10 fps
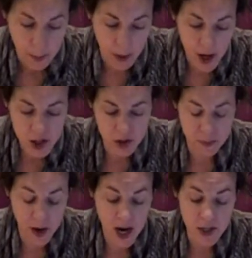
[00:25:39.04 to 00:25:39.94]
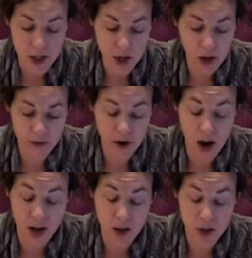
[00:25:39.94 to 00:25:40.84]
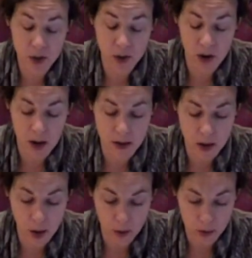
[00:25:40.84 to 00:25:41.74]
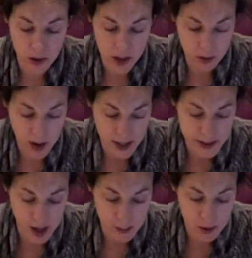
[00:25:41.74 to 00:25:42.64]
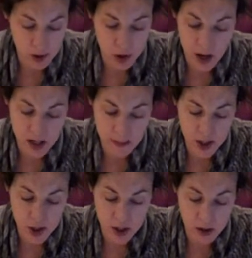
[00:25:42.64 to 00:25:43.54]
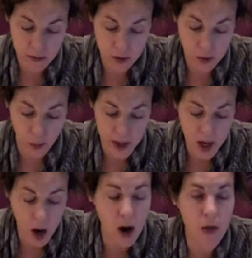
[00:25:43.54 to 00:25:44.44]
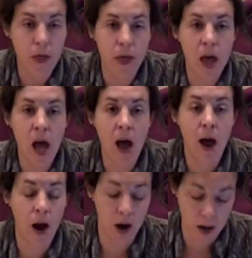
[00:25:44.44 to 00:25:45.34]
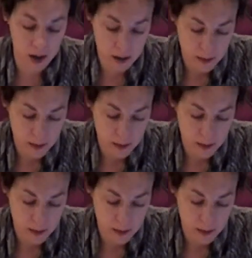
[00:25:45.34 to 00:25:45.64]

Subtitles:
But, my dear friends, cried the old green grasshopper, trying to be cheerful, we are there.